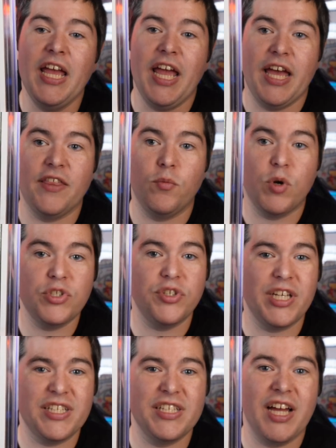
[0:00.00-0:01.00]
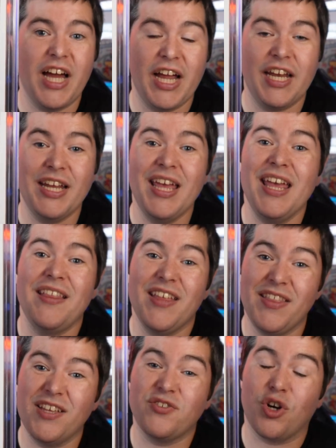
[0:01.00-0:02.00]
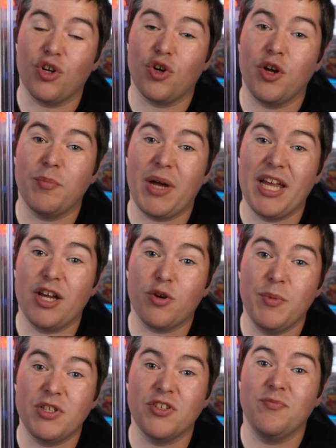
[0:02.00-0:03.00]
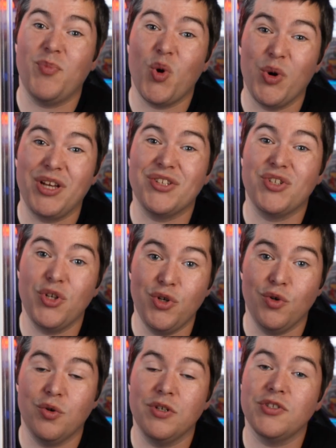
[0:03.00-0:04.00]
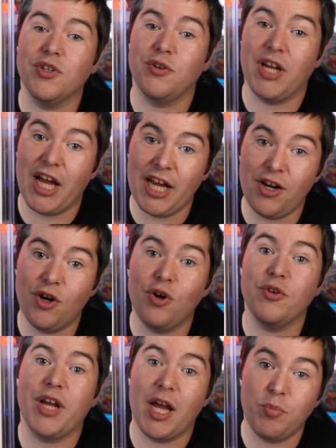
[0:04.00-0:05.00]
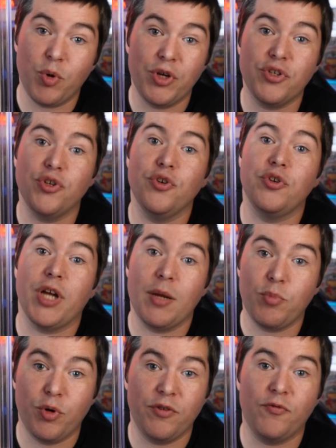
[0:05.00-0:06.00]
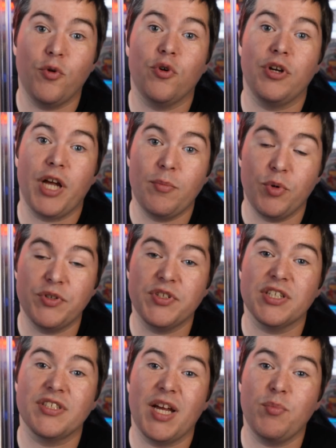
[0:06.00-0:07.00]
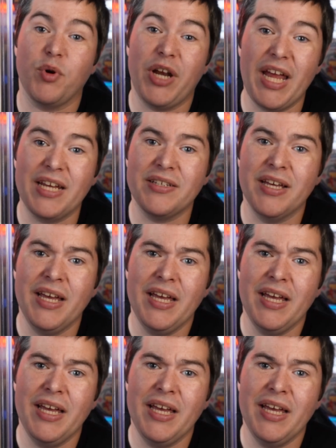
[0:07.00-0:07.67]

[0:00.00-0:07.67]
And then once you get to 9, then they start going by increments of 0.2. So 9.0, 9.2, 9.4, 9.6, 9.8.